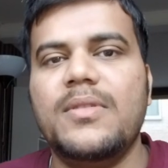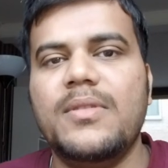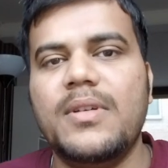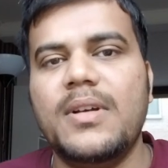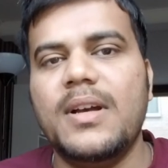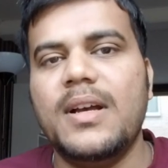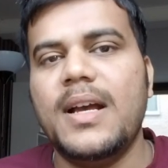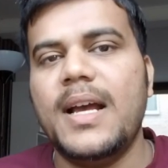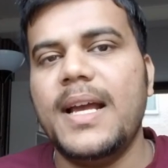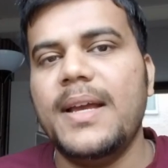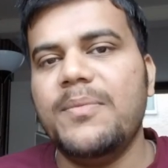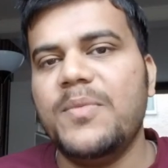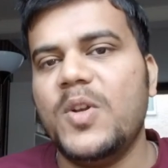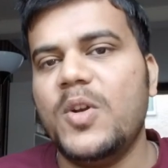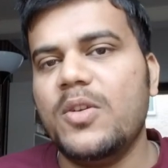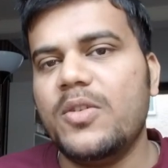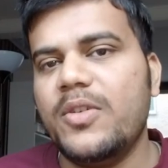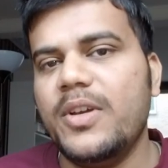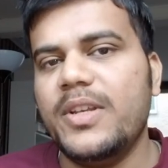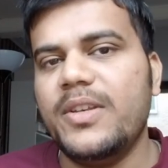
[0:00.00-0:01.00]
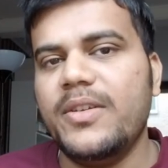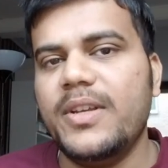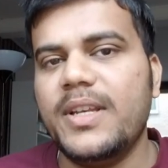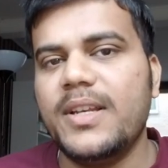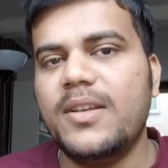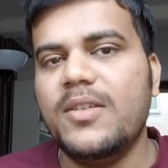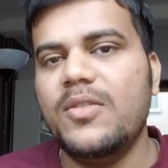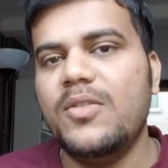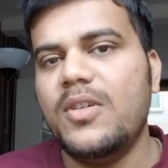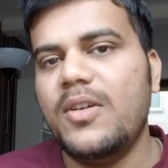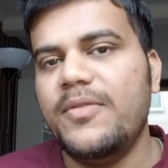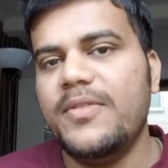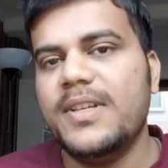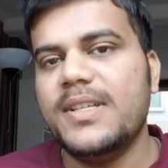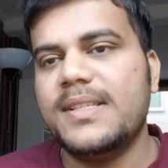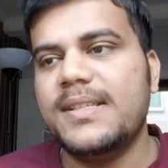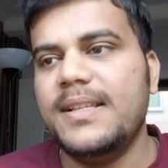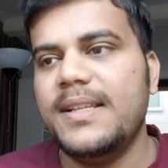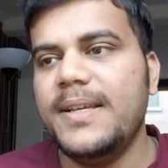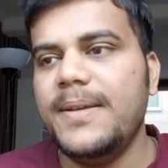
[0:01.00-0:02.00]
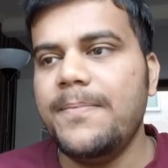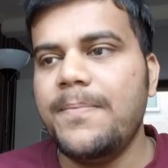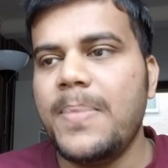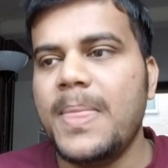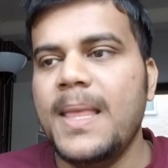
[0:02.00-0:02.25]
I'm not going to include, obviously,